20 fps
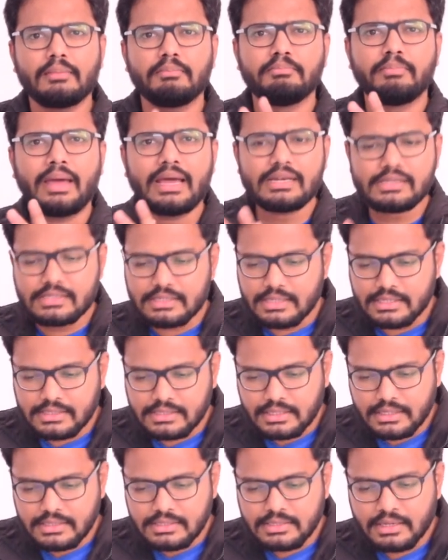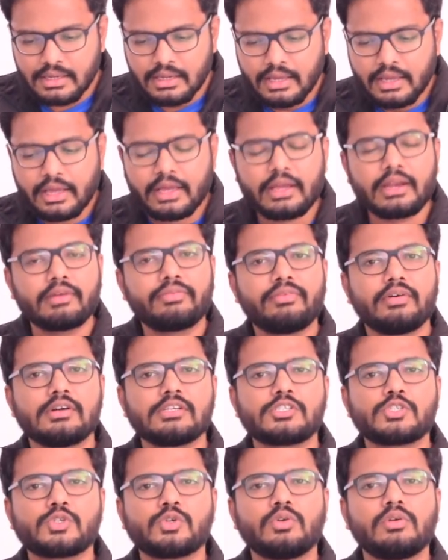Baelz disease
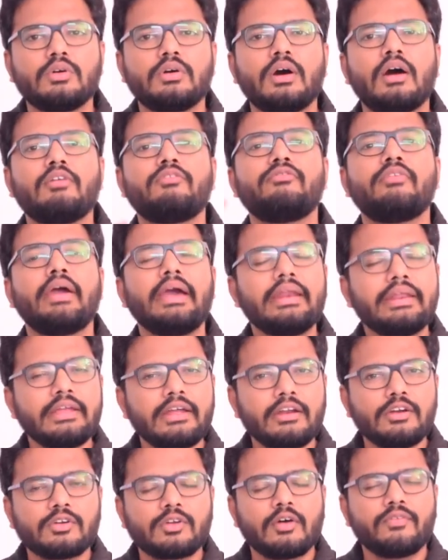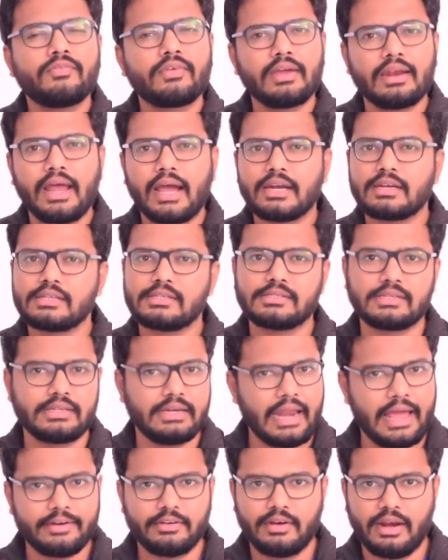refers to a variant of cheilitis
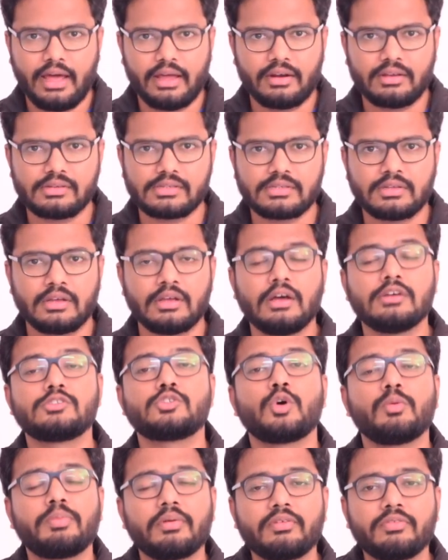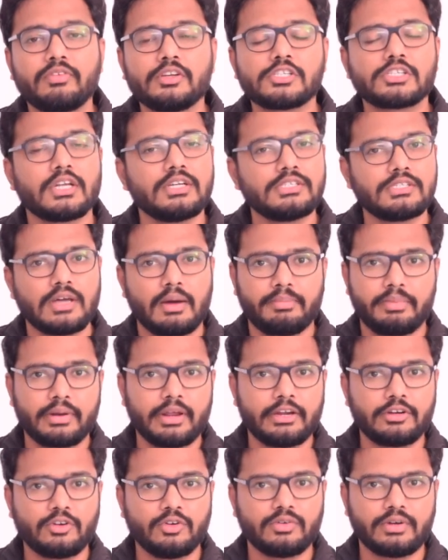glandularis, a superficial
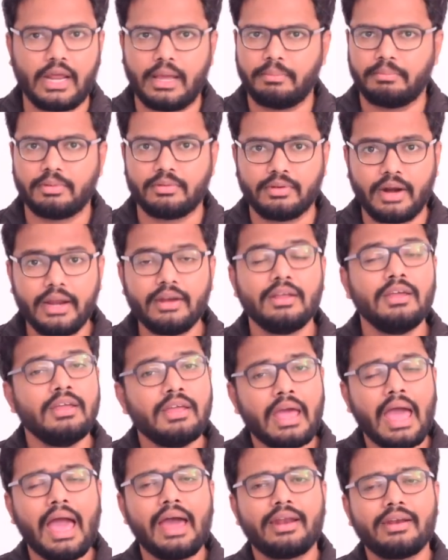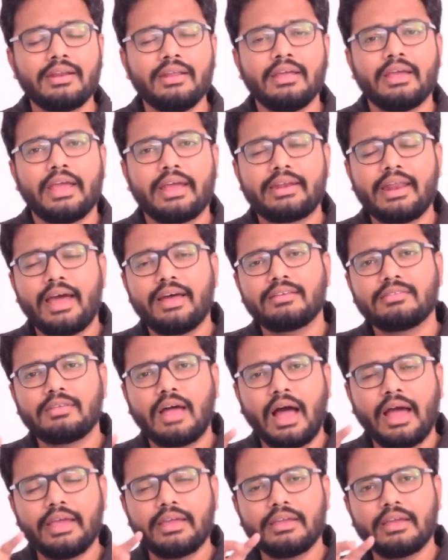suppurative type, right? And it has
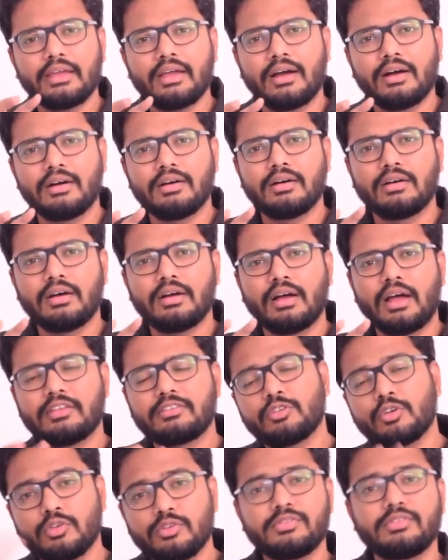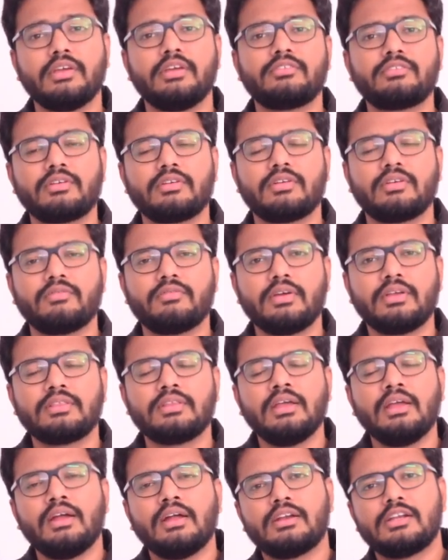high uh, association with
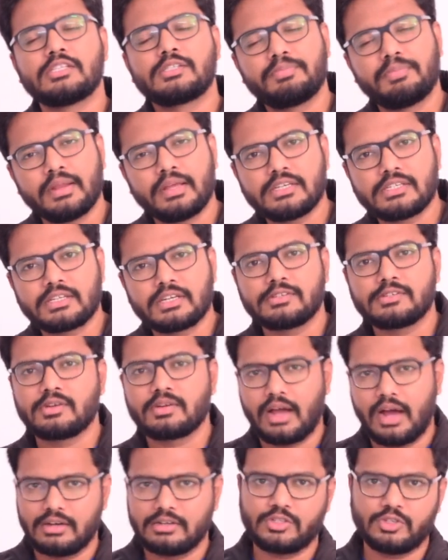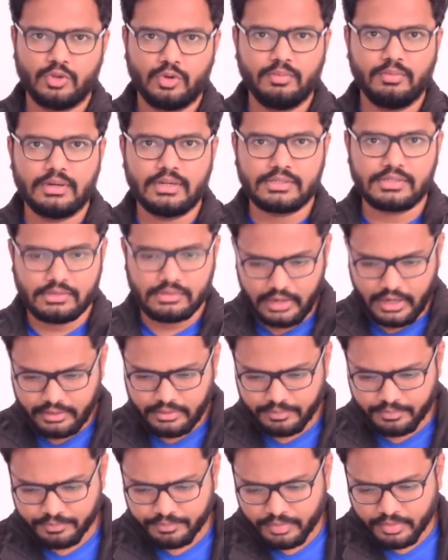dysplasias or carcinomas, right?
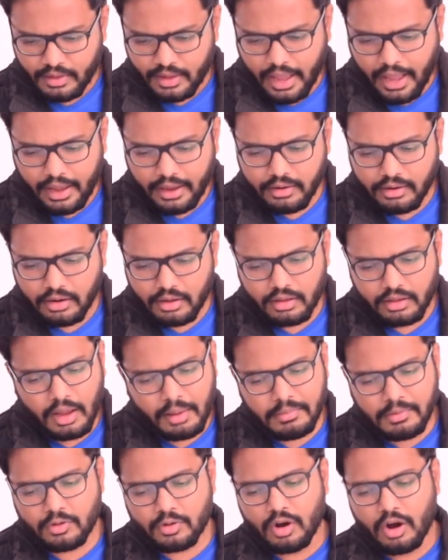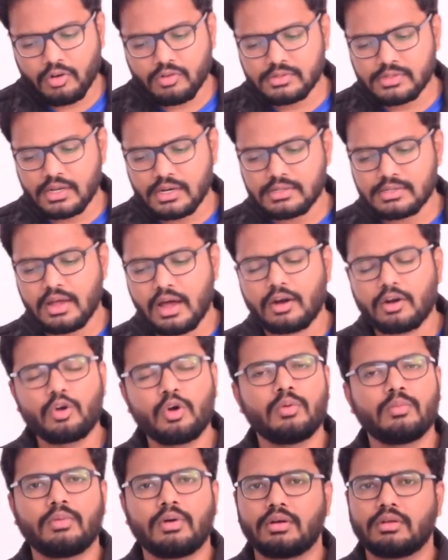And coming to round cell
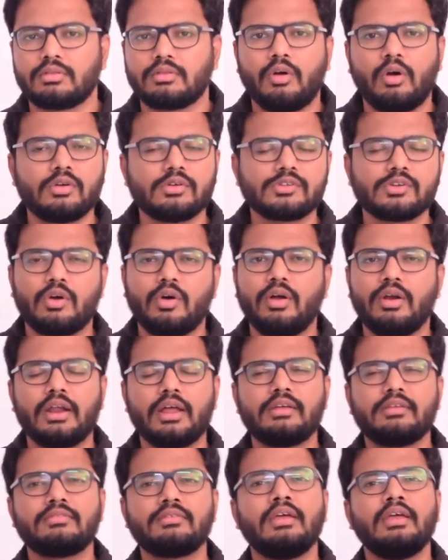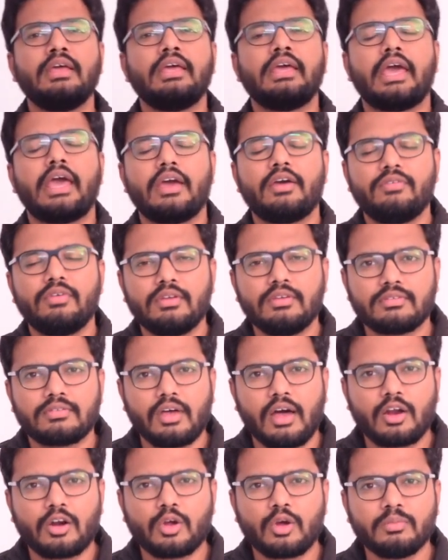sarcoma, also called as Ewing
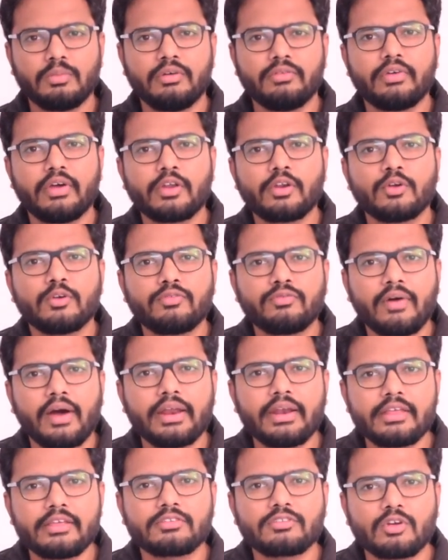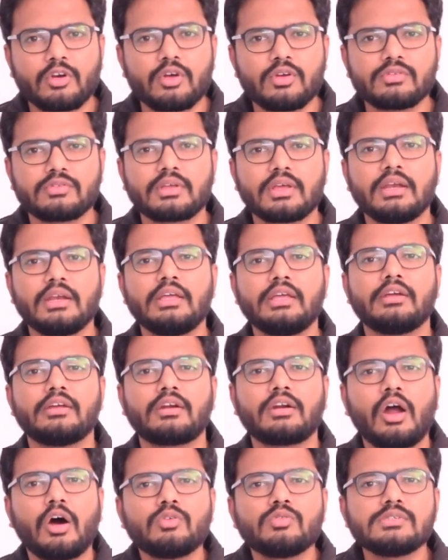sarcoma, where you find histologically
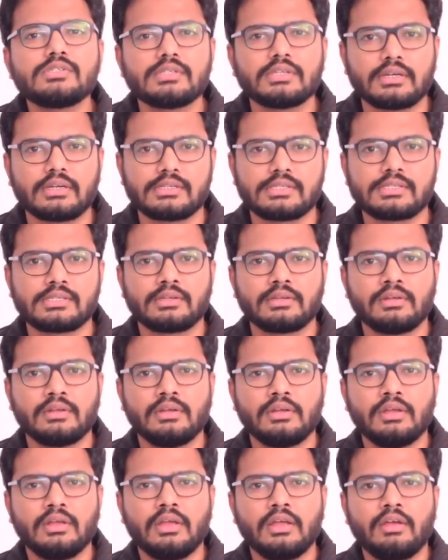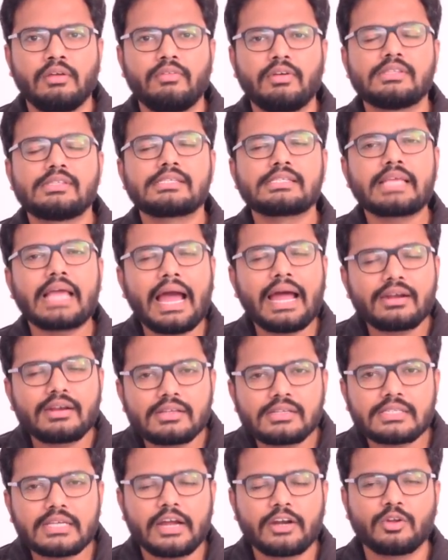round cells with scanty
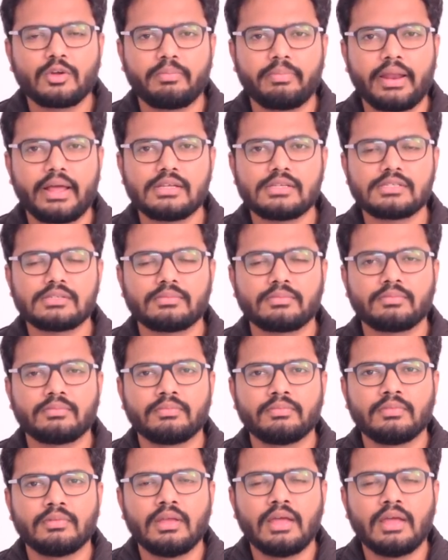cytoplasm